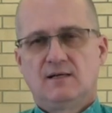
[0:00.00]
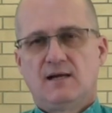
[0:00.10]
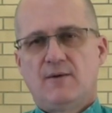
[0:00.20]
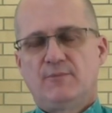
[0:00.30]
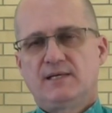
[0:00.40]

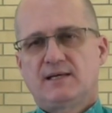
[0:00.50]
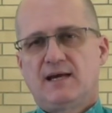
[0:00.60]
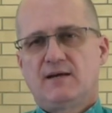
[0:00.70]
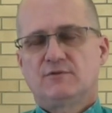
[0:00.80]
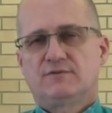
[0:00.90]
and we
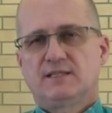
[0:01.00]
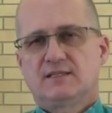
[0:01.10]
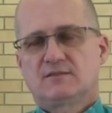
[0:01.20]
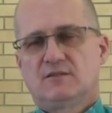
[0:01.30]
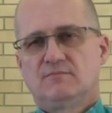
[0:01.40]
can
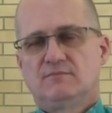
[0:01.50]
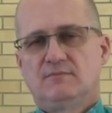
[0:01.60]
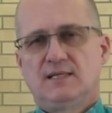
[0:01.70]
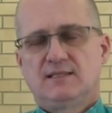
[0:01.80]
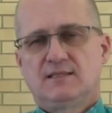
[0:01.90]
reflect on
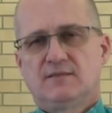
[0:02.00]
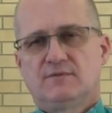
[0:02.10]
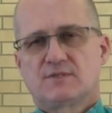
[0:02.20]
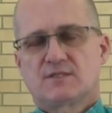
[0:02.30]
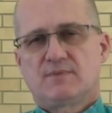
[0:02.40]
many
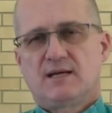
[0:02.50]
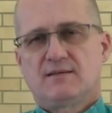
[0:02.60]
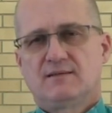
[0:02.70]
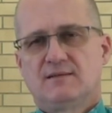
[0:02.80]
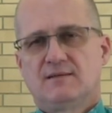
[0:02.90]
levels
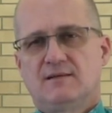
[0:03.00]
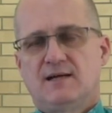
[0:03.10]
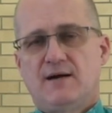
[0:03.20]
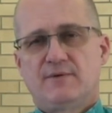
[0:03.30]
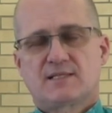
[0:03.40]
about
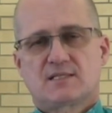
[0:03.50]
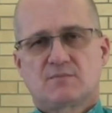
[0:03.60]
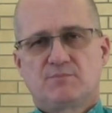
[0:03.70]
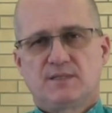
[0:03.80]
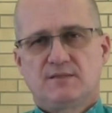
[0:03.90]
our
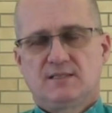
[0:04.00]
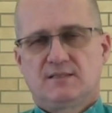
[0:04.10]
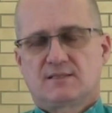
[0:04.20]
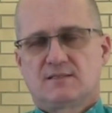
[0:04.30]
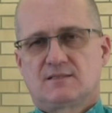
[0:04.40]

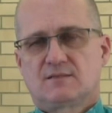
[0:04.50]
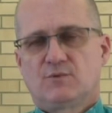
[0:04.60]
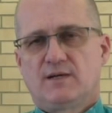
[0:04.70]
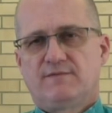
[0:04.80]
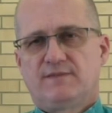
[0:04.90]
experiences
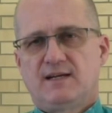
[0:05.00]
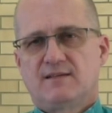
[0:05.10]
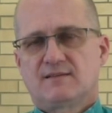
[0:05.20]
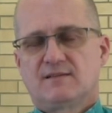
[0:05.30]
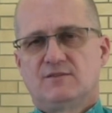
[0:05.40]
where
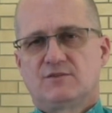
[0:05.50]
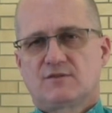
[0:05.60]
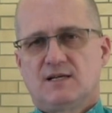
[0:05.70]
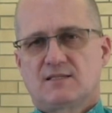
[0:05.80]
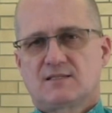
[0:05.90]
faith and
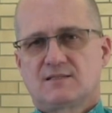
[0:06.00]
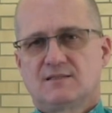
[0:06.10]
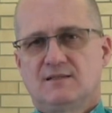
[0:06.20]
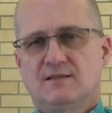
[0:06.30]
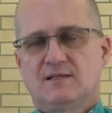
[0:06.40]
trust
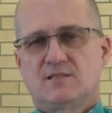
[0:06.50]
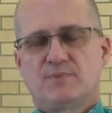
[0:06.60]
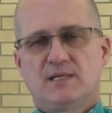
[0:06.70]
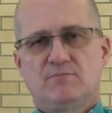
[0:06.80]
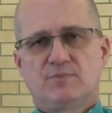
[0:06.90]
has
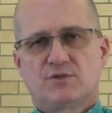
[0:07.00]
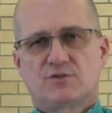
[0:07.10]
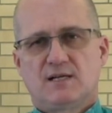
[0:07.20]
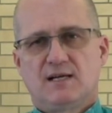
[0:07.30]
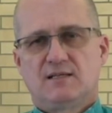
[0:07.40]
been
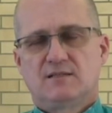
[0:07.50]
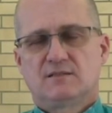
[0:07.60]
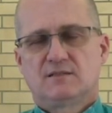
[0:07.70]
betrayed